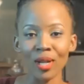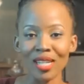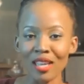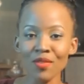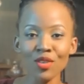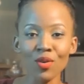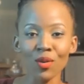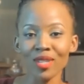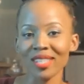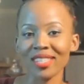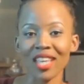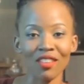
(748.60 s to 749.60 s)
let me go
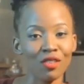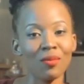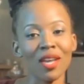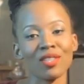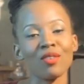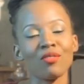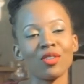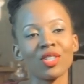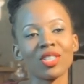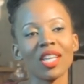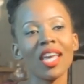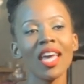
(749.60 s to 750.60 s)
discover myself
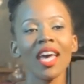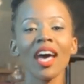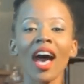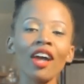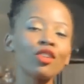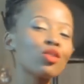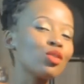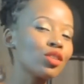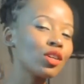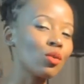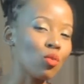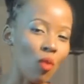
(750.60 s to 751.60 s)
first. I
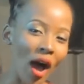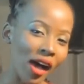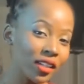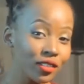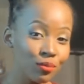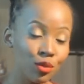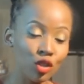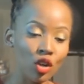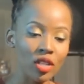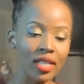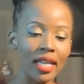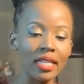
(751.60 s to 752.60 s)
took a while
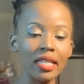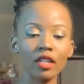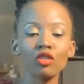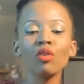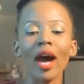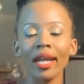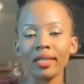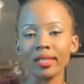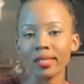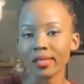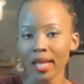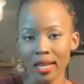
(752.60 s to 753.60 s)
because I needed to
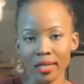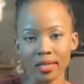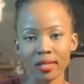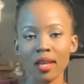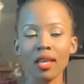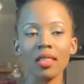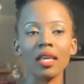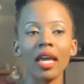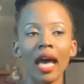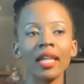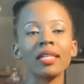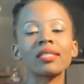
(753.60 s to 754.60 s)
understand the
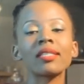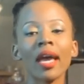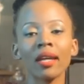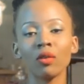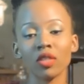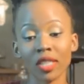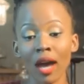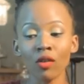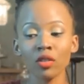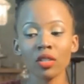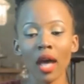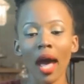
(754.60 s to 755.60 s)
kind of
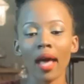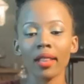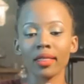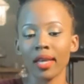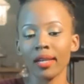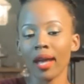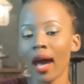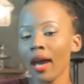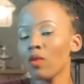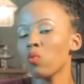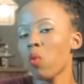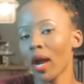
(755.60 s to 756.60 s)
sound that
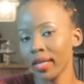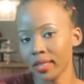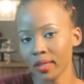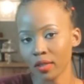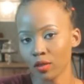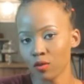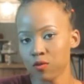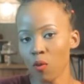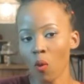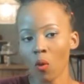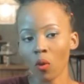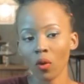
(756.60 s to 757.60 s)
I wanted
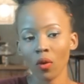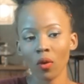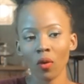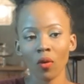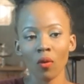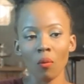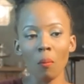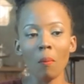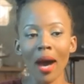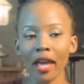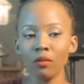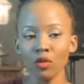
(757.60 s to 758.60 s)
for
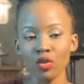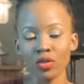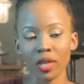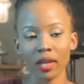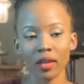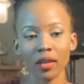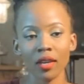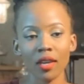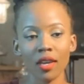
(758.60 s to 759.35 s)
my music.